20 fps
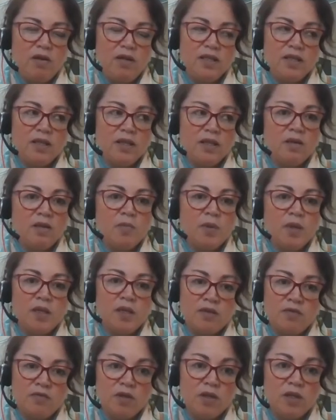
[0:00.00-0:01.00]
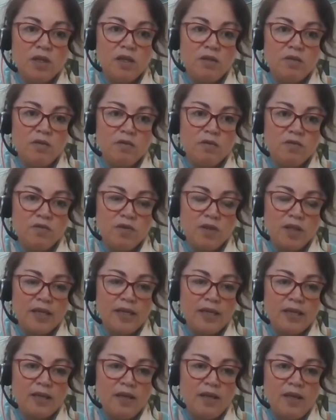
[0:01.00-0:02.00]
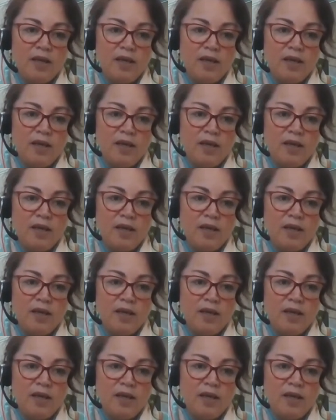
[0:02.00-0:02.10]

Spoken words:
is there going to be a different code for that?